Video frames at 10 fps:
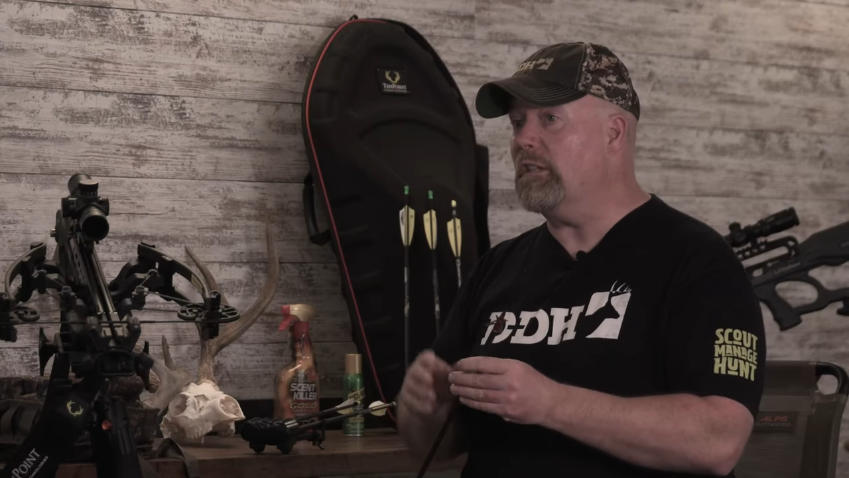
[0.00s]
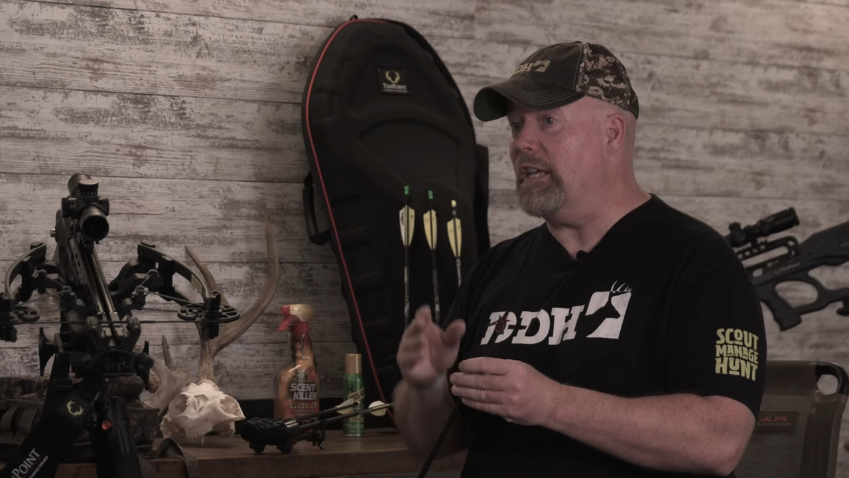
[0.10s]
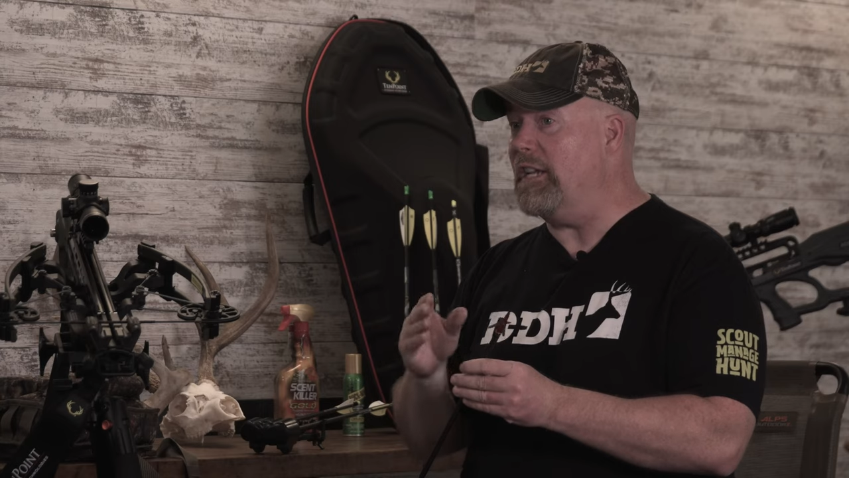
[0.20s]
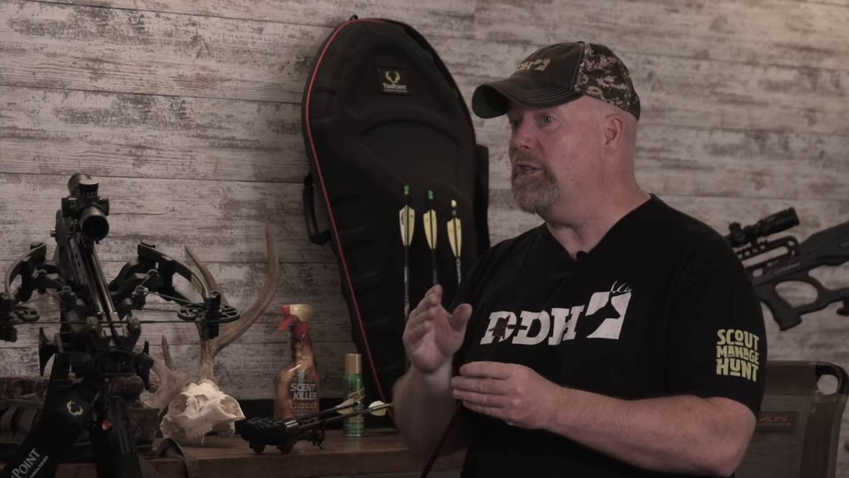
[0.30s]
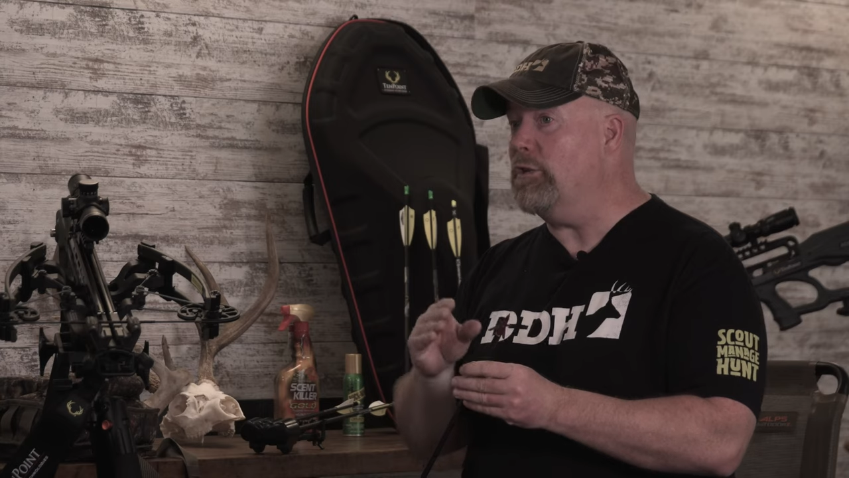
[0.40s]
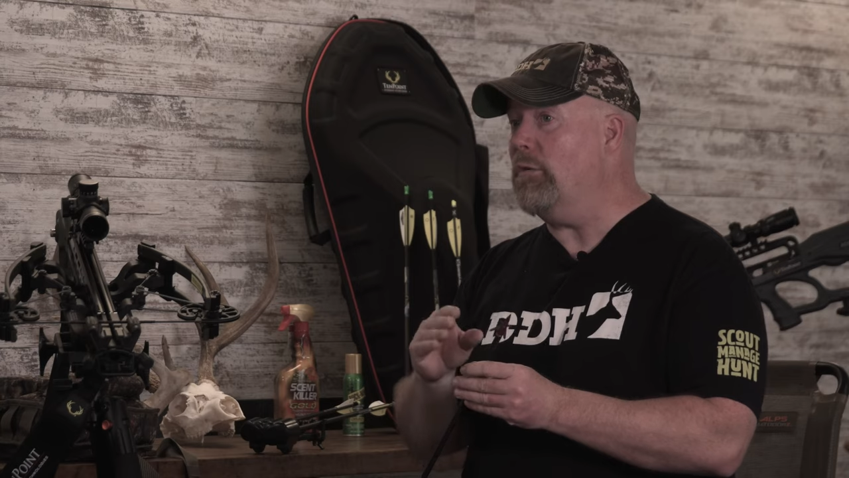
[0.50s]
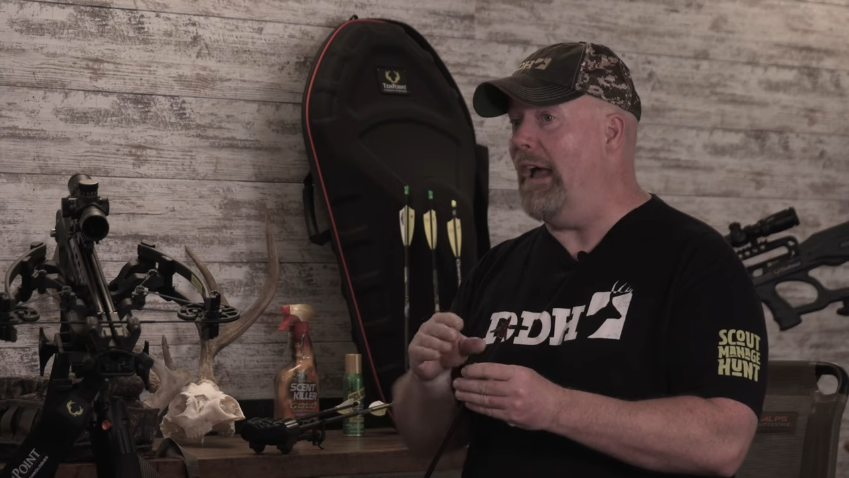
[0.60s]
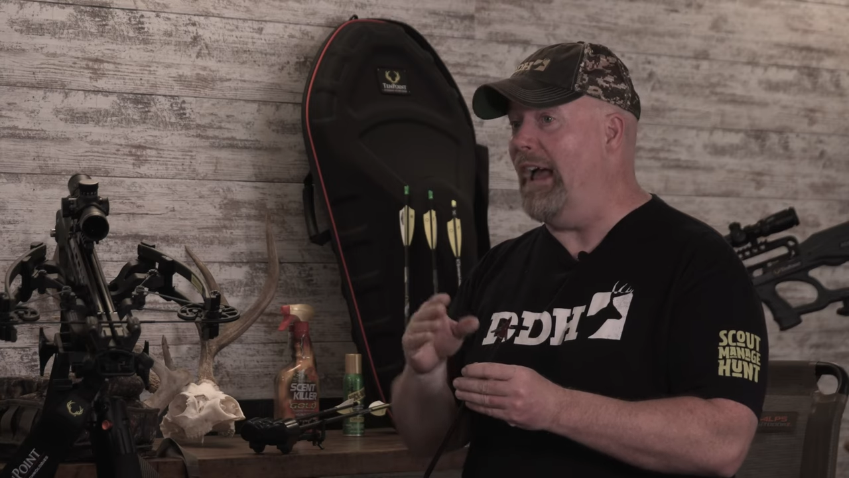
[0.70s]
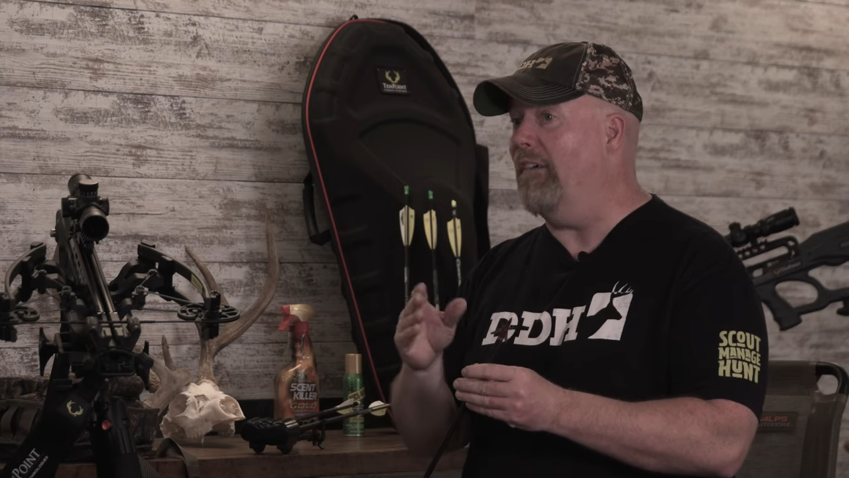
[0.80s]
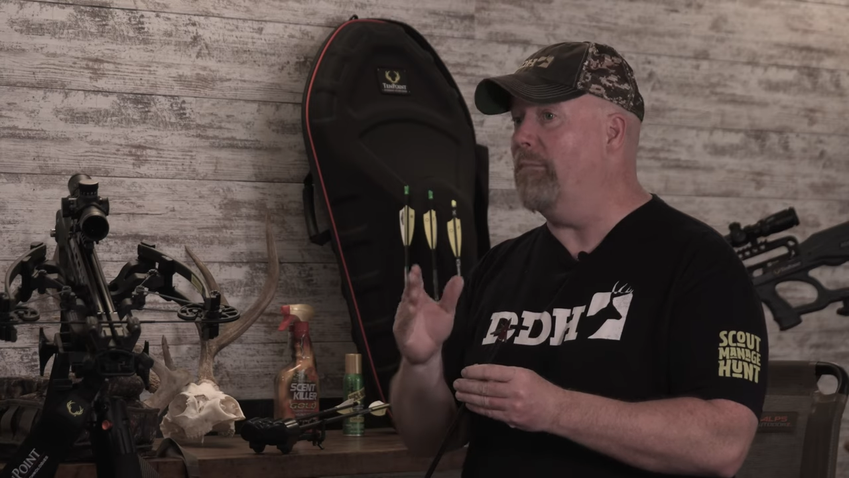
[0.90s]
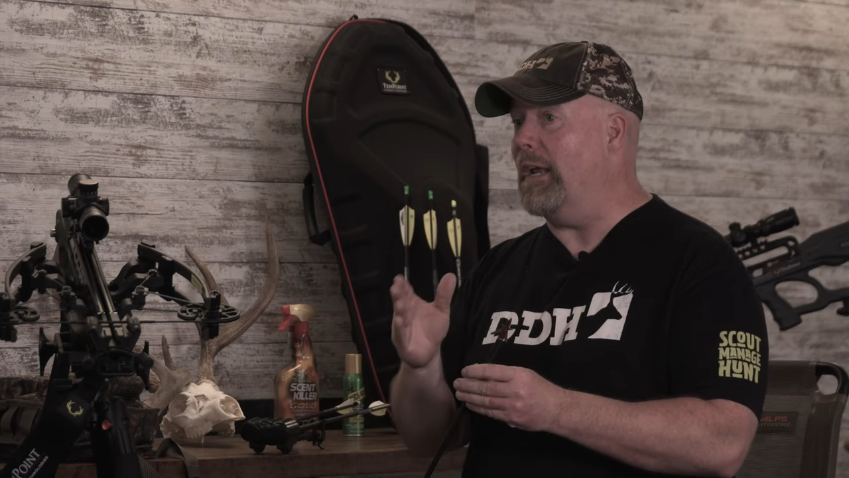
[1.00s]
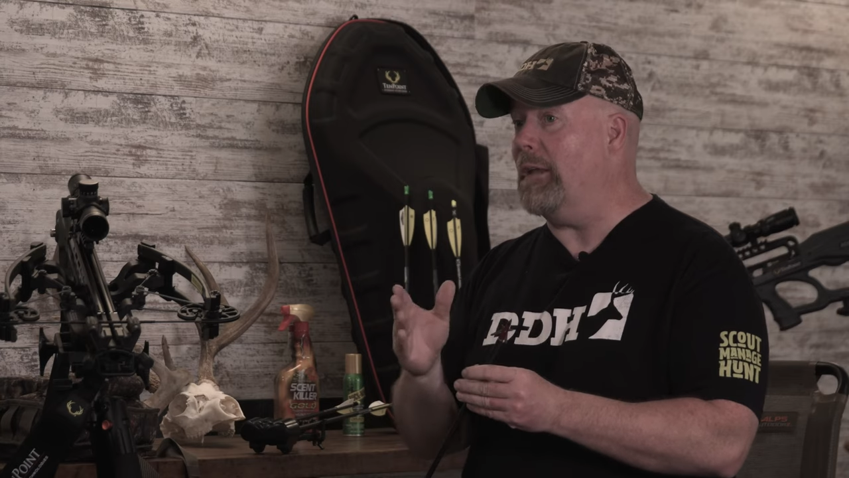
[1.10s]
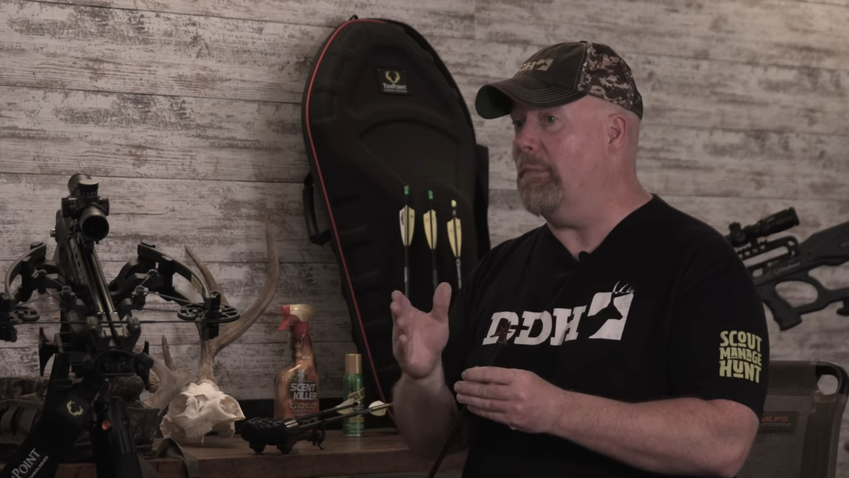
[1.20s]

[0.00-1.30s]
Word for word: they do have many